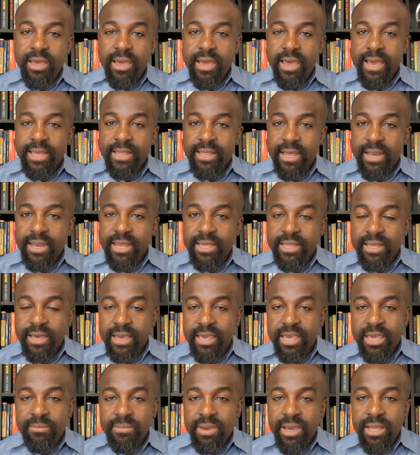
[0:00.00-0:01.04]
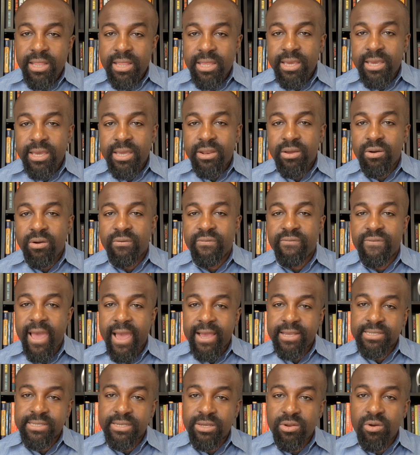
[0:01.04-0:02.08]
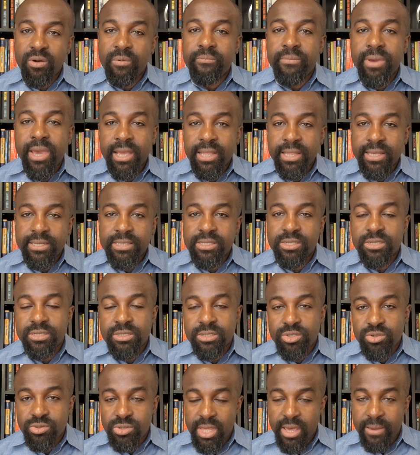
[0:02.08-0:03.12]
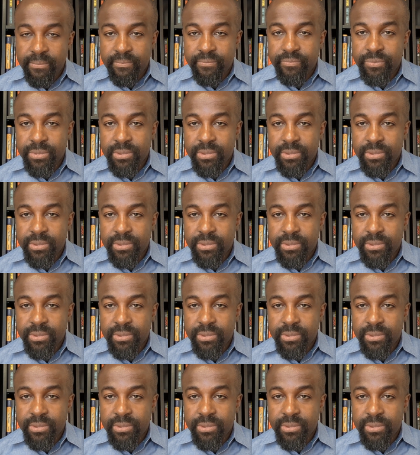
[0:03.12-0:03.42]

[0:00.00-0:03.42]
and then either email it or fax it or mail it to them